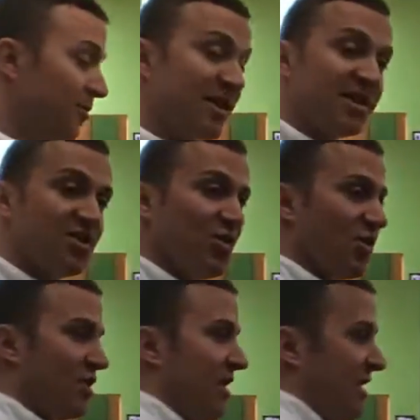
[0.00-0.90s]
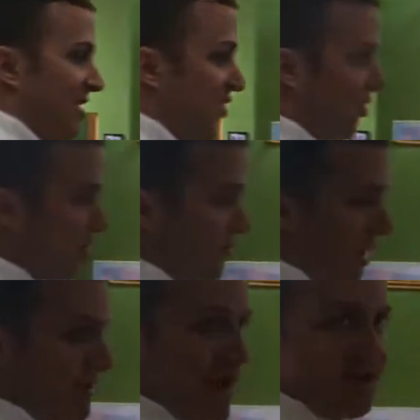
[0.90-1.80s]
with the tour, circles
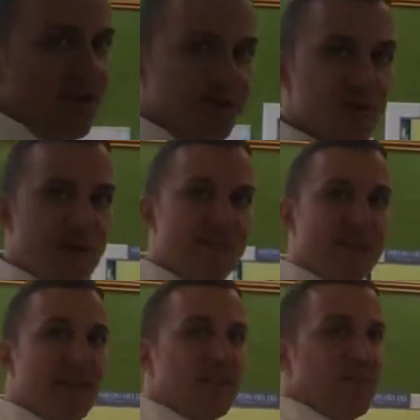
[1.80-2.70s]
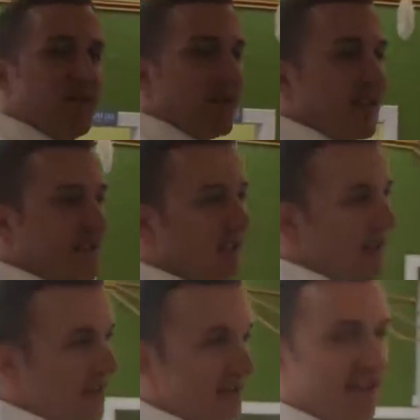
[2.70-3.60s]
right back through. So everything in the building is
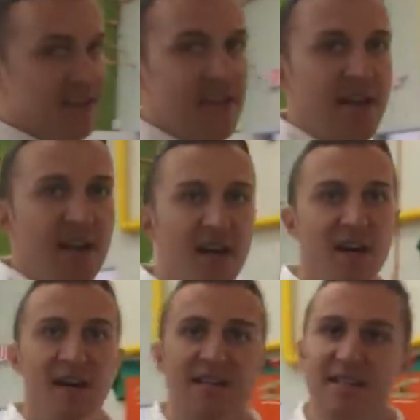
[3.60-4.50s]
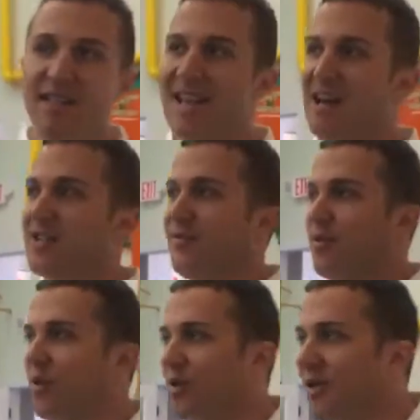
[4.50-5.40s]
connected. It allows
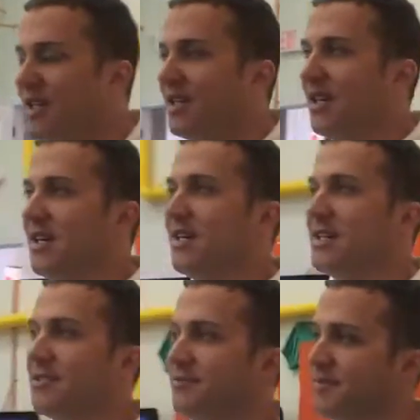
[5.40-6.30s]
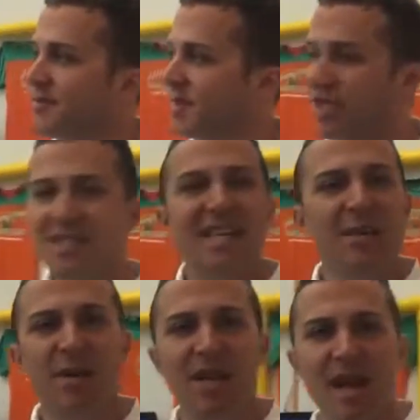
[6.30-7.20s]
for good
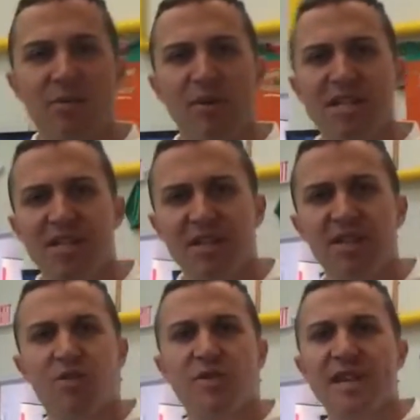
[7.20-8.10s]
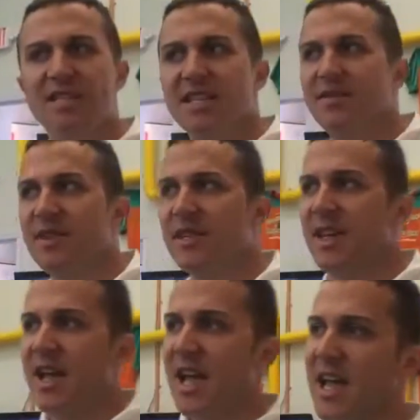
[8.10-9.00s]
team collaboration, good creativity,
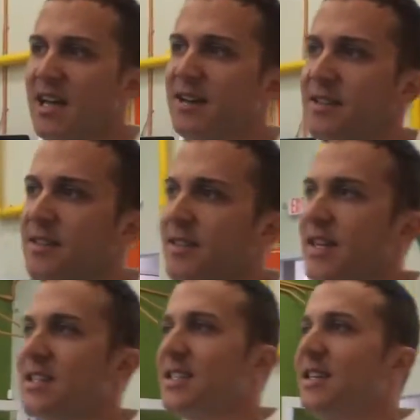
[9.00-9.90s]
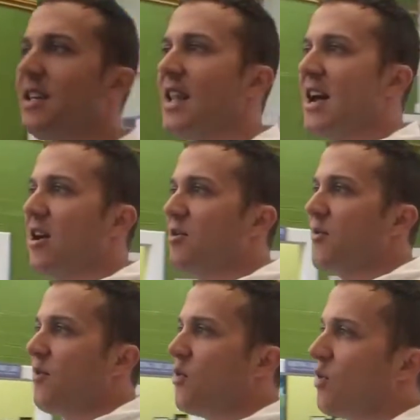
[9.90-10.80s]
and doesn't allow
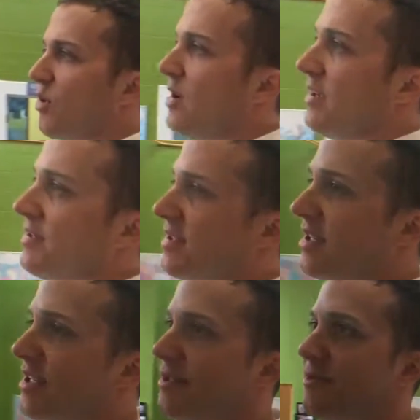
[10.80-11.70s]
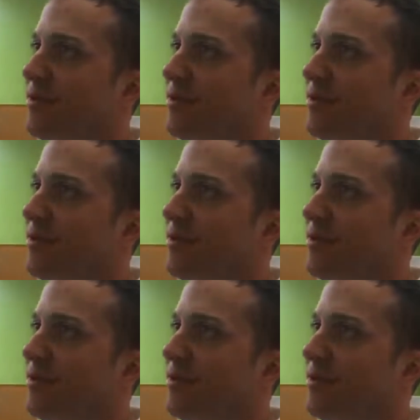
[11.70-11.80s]
for the